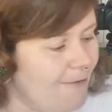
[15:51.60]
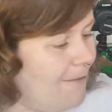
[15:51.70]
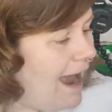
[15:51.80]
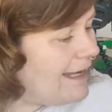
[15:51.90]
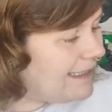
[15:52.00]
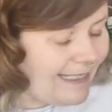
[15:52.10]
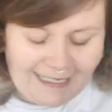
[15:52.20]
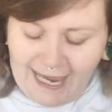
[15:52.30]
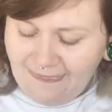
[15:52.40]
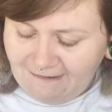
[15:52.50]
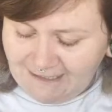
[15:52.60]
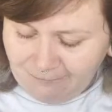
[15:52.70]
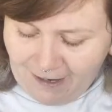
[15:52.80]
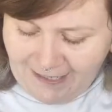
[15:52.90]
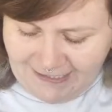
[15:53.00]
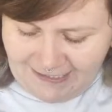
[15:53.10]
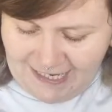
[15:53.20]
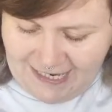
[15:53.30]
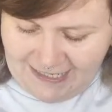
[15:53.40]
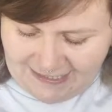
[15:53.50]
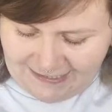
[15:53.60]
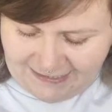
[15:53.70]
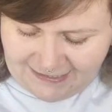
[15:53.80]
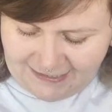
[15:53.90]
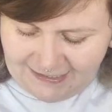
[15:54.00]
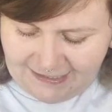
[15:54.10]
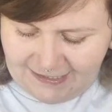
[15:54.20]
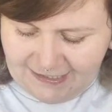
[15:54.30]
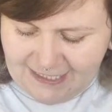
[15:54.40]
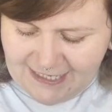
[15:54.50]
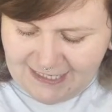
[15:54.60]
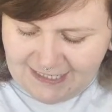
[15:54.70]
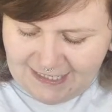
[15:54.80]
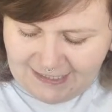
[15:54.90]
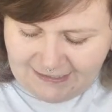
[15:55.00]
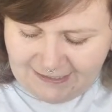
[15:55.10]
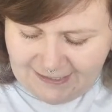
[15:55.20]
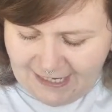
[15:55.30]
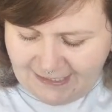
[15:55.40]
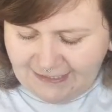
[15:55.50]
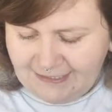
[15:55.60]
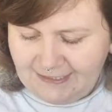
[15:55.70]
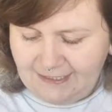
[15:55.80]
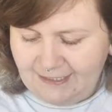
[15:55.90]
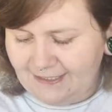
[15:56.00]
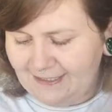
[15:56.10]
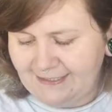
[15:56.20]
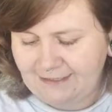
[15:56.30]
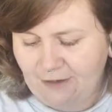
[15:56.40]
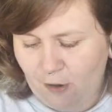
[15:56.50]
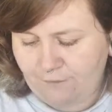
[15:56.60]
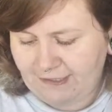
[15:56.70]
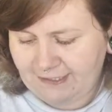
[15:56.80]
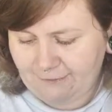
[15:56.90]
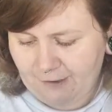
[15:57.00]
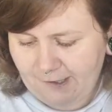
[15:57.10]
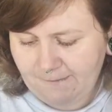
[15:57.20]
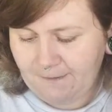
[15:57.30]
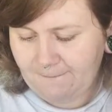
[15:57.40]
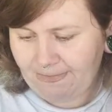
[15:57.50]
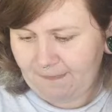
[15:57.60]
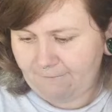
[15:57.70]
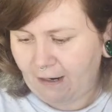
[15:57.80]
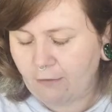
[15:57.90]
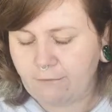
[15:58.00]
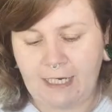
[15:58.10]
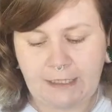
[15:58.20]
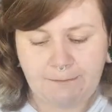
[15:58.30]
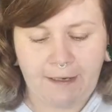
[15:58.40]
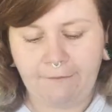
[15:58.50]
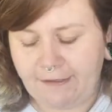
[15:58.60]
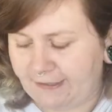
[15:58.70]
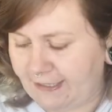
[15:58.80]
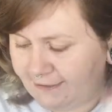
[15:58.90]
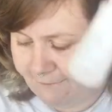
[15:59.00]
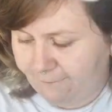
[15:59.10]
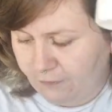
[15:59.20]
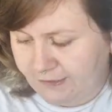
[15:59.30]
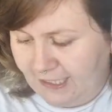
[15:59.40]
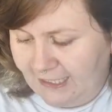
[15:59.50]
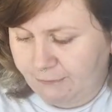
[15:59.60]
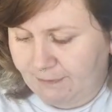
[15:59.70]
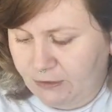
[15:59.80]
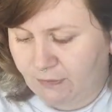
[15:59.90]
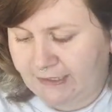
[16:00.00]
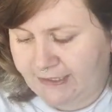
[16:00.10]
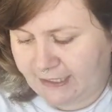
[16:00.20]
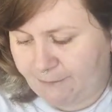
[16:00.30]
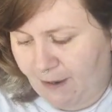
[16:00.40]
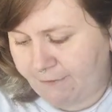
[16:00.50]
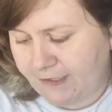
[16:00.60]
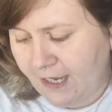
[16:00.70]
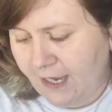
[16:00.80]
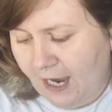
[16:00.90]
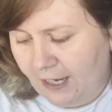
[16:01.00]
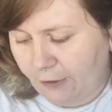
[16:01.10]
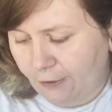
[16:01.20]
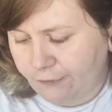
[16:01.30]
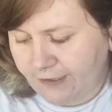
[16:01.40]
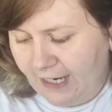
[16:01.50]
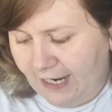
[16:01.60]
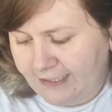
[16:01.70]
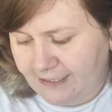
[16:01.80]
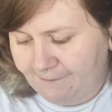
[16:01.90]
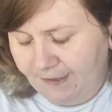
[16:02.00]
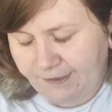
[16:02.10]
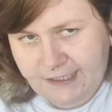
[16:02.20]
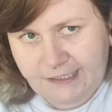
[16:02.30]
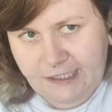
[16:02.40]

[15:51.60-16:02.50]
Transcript: Where do they get these prices? So this coffee scrub, right? Oh, can I just point out that this full size would be £26 at 180 mils, and this